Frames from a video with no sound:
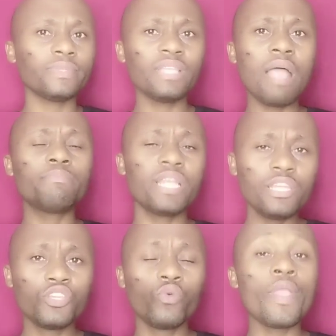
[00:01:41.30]
I'm
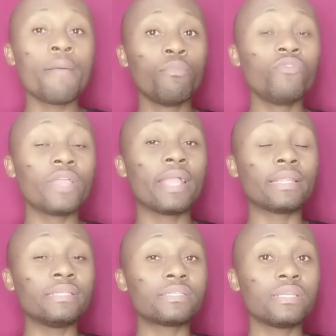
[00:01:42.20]
telling you, we are moving
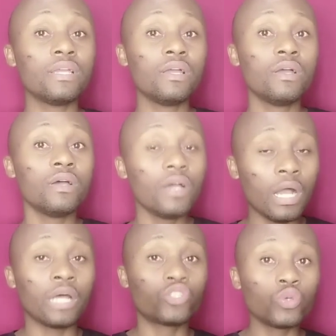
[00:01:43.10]
at least
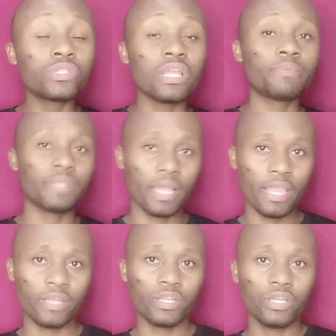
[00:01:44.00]
uh, two steps
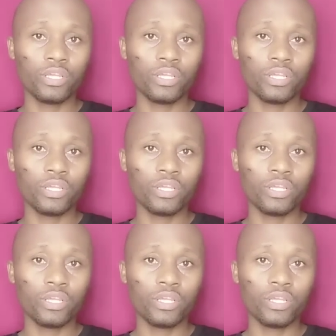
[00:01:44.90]
ahead